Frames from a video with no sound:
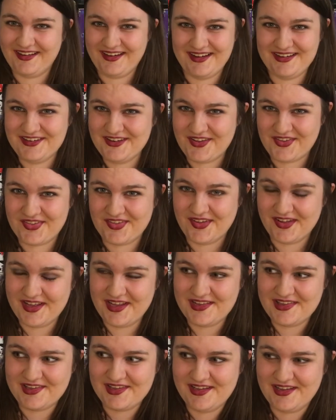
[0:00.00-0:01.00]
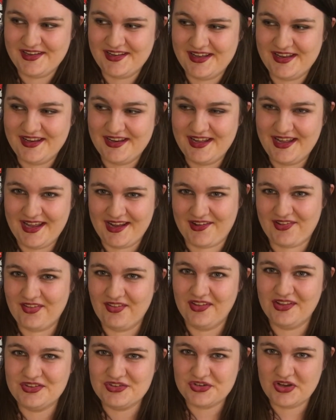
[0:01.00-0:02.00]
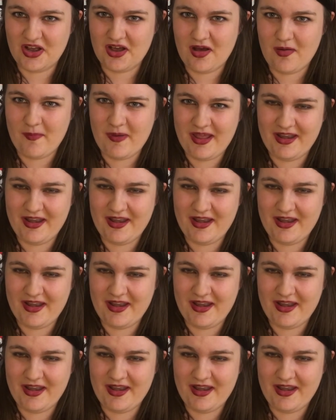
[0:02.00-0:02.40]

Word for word: I just thought it did an excellent job,